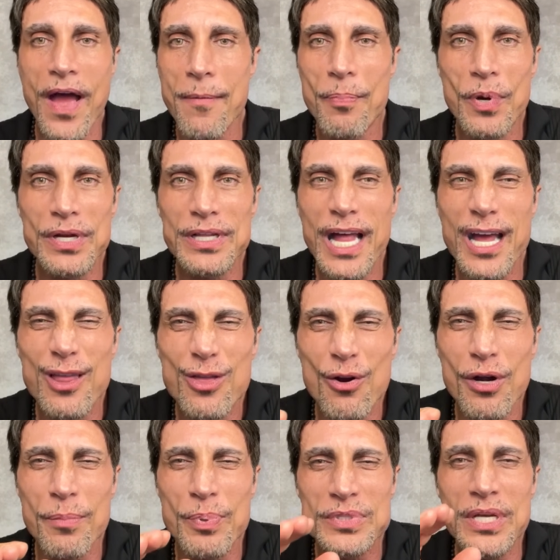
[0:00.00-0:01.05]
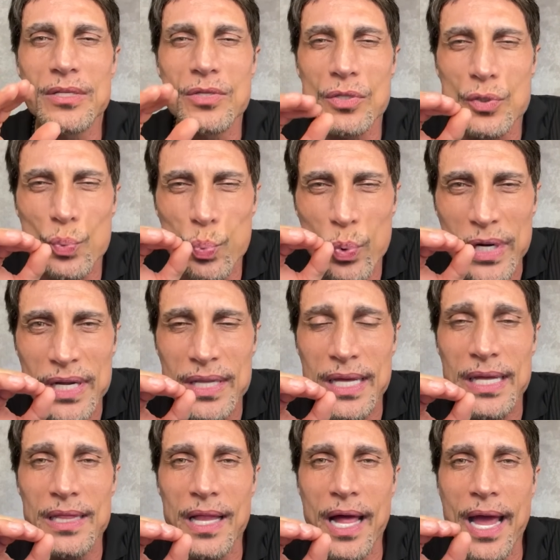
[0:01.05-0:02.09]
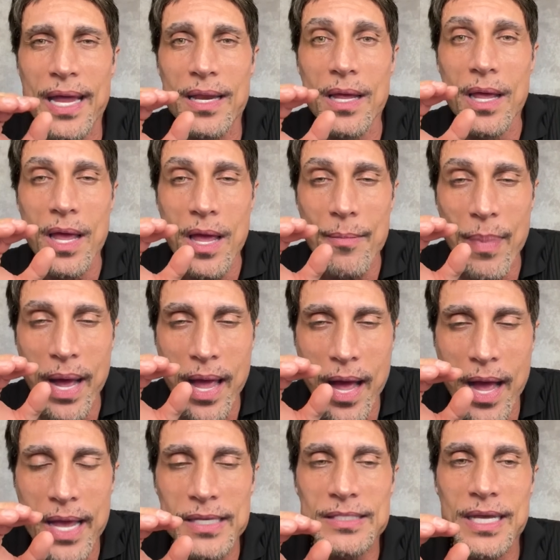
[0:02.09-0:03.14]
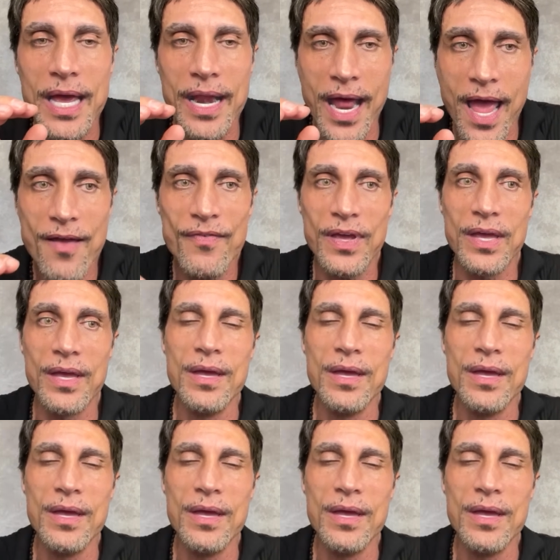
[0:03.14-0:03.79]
I put it like 30%, so it's really light and my eyes get heavy.